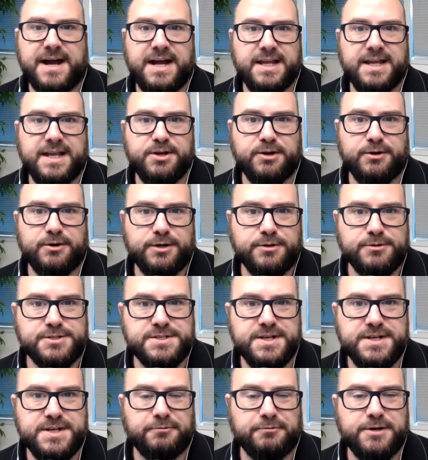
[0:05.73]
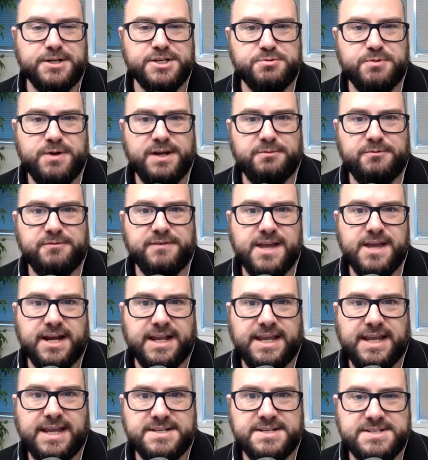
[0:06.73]
I am your host, Nick Rishwain. We've got a
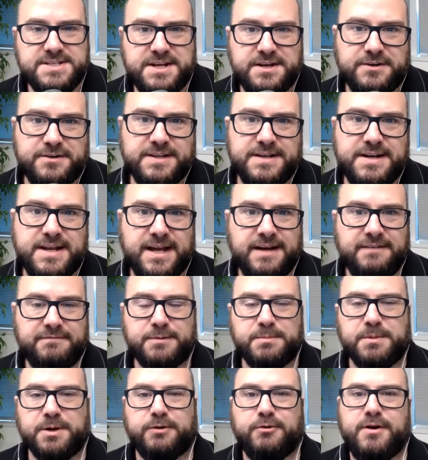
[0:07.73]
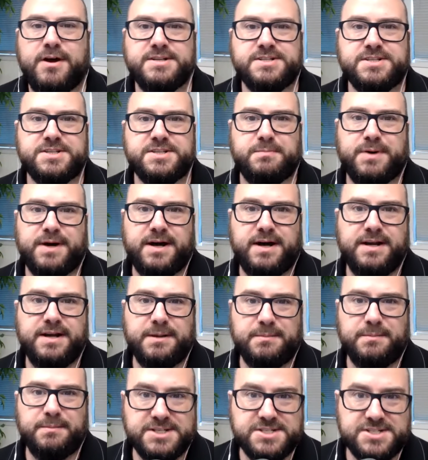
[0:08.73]
guest here tonight from across the
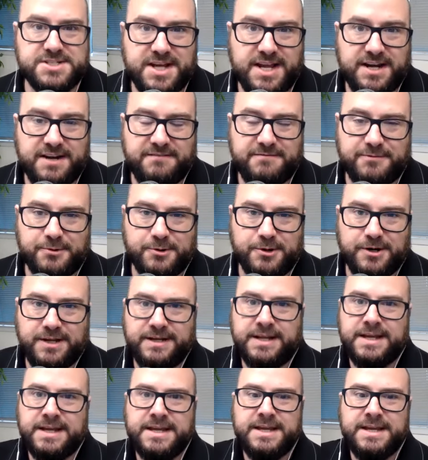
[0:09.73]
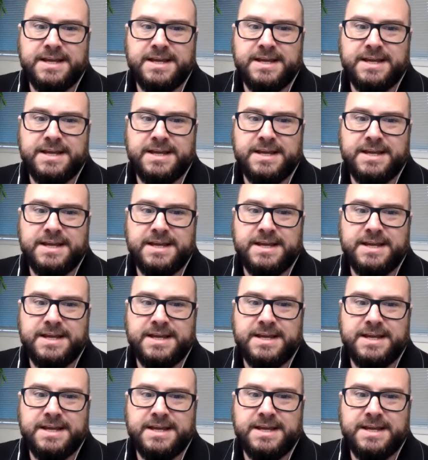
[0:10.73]
pond. I'm excited for it.